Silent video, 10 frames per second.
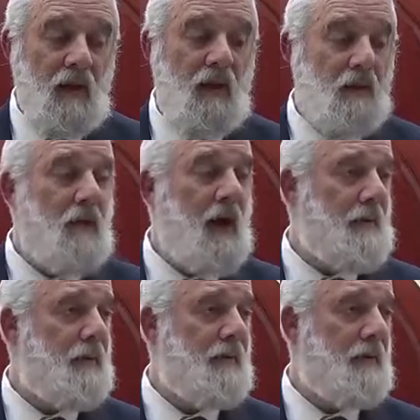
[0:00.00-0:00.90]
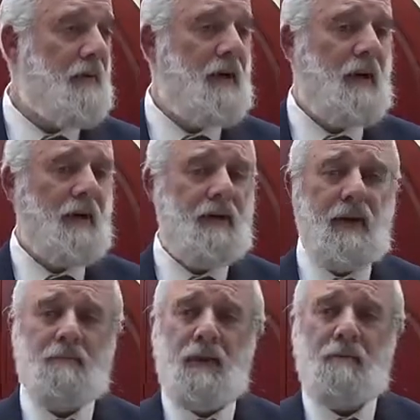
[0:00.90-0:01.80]
It could happen
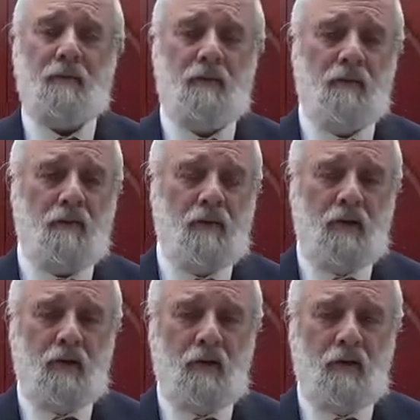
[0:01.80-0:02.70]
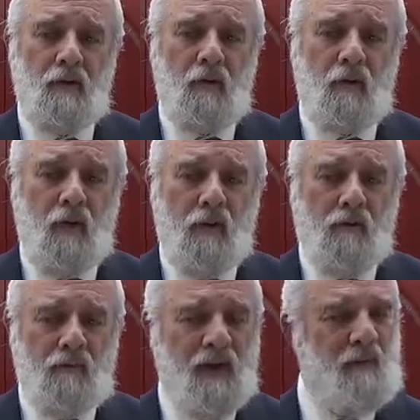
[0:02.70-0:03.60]
that people who are
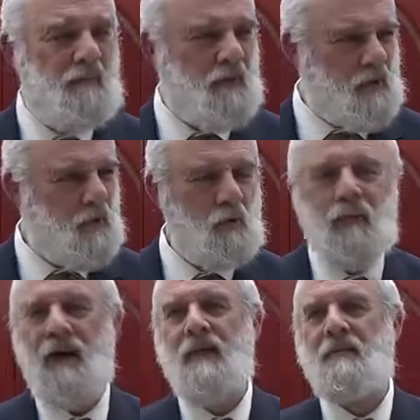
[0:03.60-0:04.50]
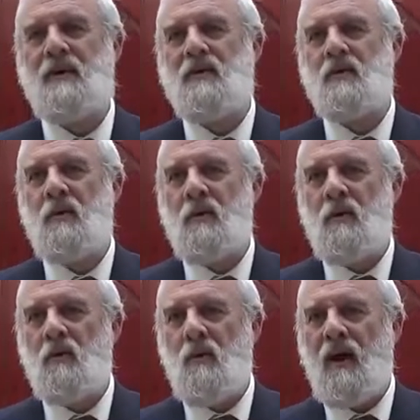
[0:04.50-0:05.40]
being pursued by enemies
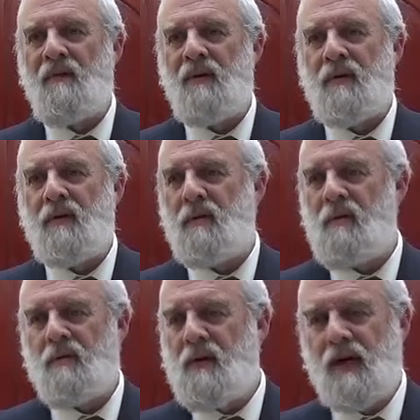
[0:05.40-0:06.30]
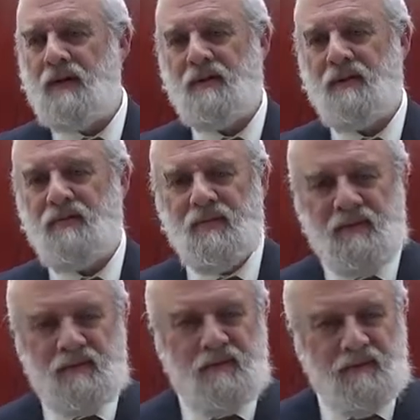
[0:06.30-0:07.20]
were having all kinds of
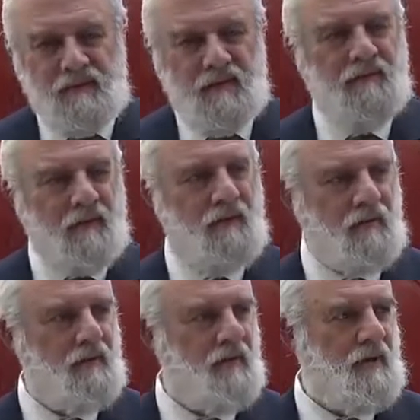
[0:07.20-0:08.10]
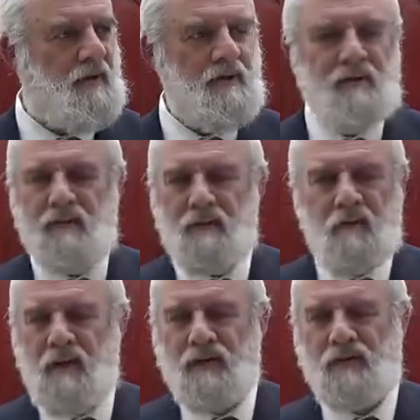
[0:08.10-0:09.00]
difficulties,
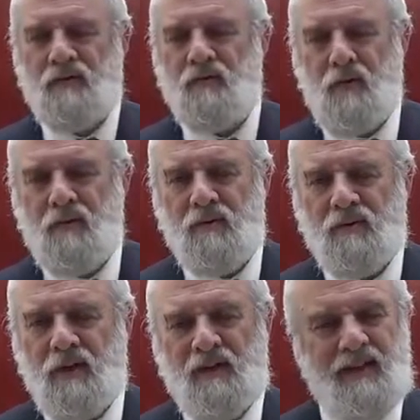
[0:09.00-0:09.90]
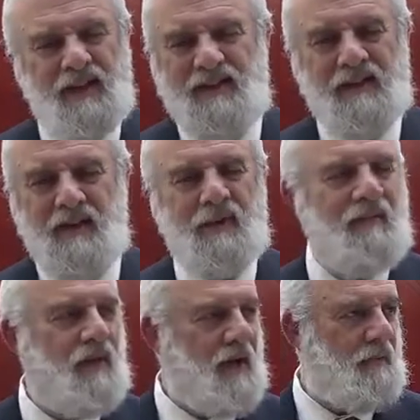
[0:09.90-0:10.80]
all kinds of struggles. They say, that's it, I'm
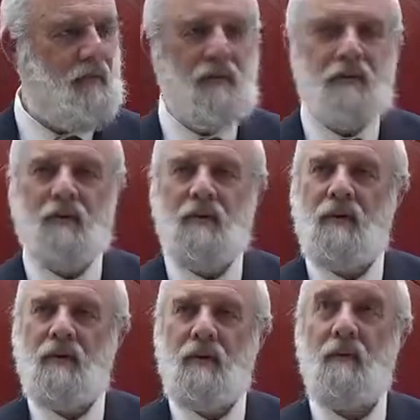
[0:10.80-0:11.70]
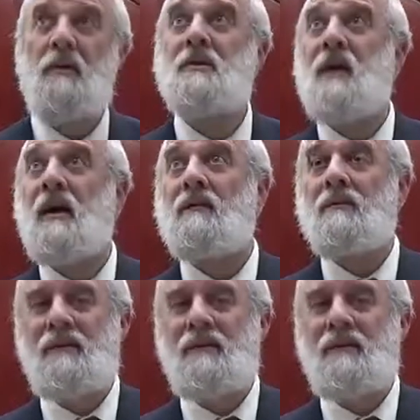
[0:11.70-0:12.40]
giving up. Where is God?